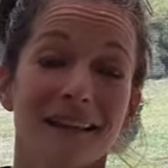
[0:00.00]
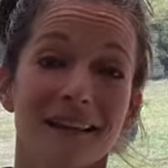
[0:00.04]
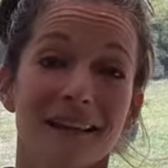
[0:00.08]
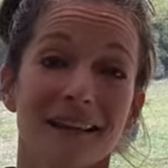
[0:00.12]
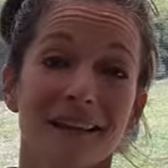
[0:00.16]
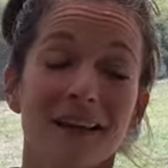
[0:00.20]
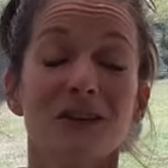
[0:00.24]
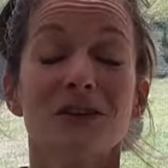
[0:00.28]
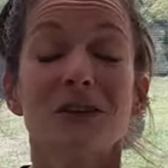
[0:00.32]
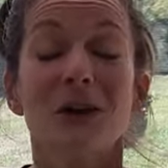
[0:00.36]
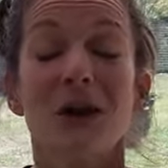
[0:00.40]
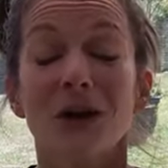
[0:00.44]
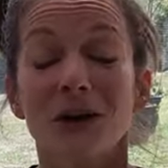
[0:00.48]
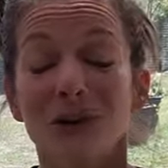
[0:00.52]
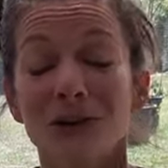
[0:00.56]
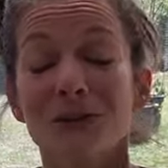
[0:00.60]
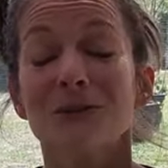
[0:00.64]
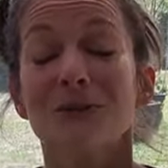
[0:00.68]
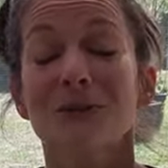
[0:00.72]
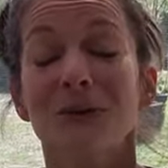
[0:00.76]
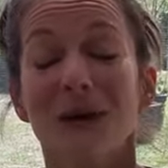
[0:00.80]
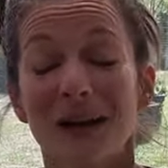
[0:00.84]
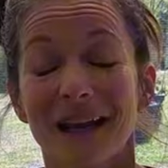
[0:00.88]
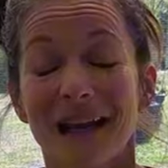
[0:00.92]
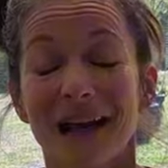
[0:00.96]
The
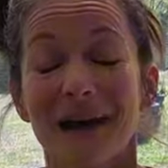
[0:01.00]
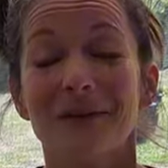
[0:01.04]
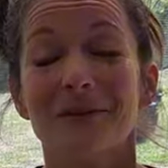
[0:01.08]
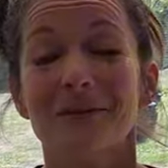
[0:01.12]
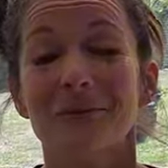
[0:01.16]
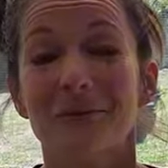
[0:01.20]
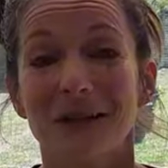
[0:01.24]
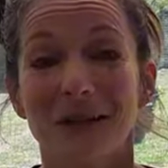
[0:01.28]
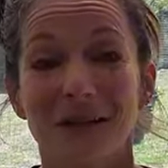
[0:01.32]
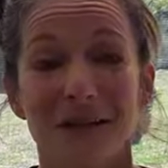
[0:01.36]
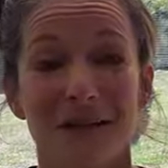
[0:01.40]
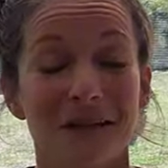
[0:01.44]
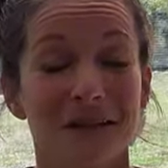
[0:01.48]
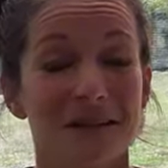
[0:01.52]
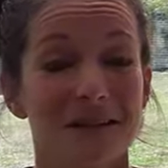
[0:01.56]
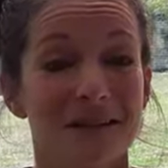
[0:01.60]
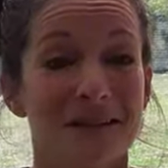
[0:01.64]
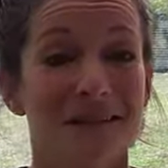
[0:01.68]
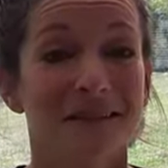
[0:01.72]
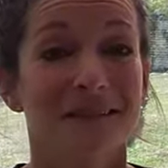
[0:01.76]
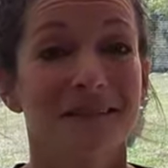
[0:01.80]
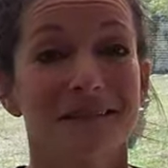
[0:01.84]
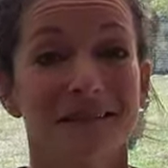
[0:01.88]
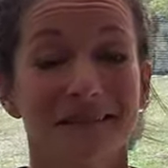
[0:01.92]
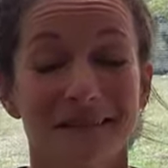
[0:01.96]
donkeys want out because
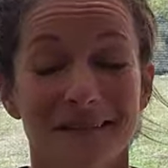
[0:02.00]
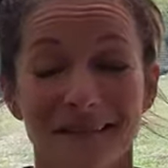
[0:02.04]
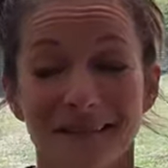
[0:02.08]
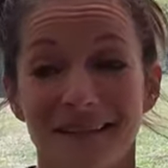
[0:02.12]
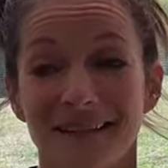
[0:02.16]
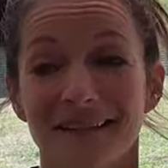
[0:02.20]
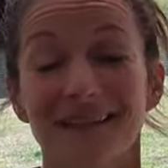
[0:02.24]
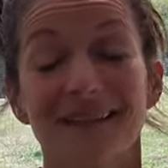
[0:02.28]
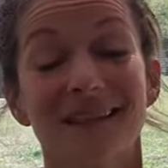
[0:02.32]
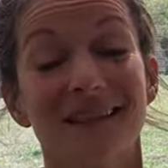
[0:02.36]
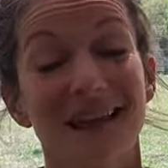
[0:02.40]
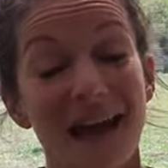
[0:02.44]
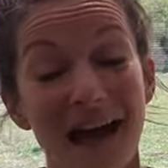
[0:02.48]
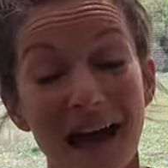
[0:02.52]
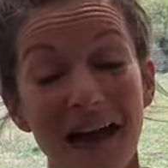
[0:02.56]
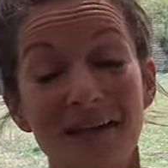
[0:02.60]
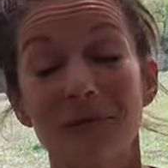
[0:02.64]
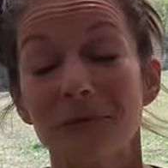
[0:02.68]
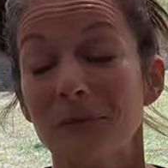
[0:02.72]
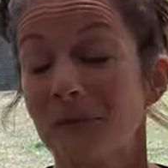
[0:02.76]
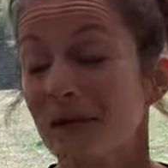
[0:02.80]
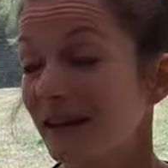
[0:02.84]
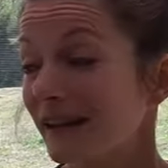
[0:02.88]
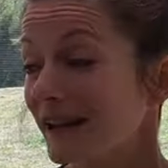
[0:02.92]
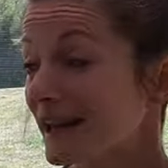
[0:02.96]
they
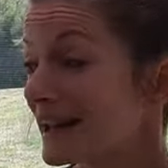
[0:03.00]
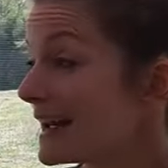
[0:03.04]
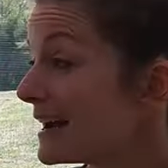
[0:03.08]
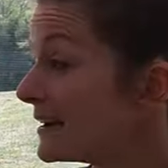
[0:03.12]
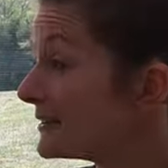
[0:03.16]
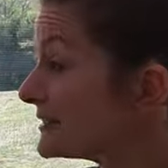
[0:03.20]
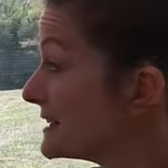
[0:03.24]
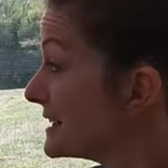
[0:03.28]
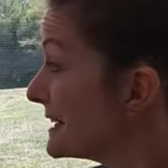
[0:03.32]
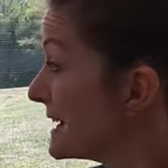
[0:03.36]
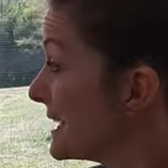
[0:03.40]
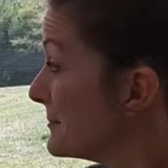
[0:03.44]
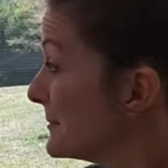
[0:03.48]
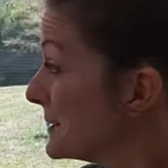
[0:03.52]
haven't been let out today